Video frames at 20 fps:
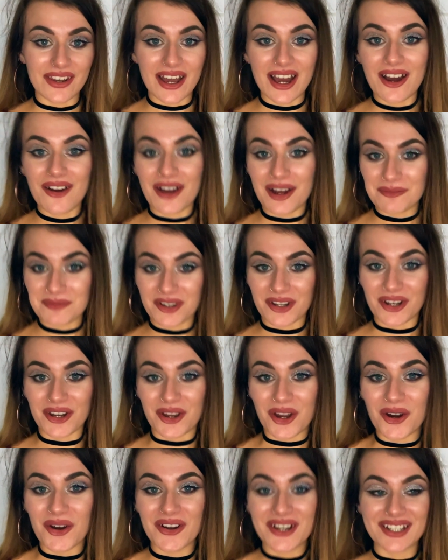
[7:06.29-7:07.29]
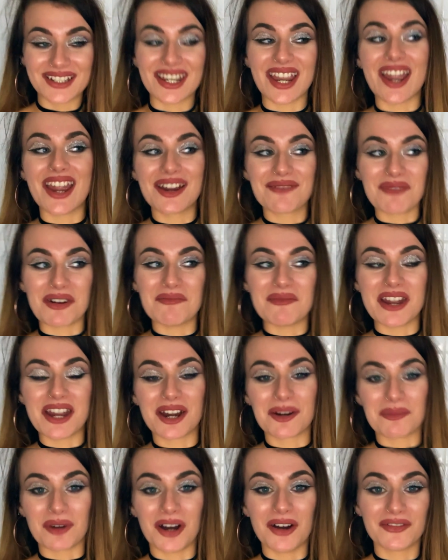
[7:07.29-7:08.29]
Now I'm gonna go and take my
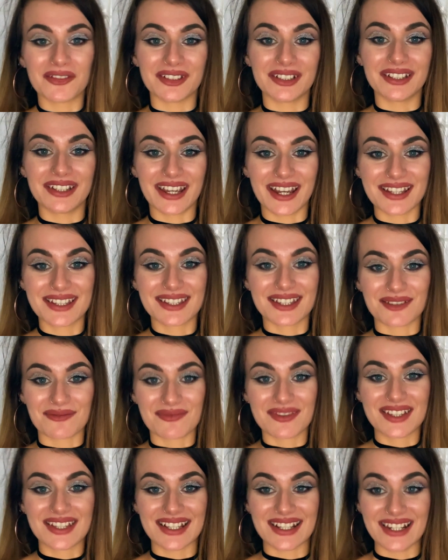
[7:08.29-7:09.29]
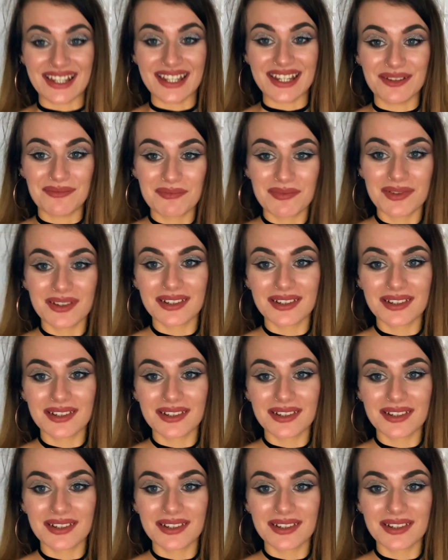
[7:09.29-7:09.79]
makeup off and get some sleep.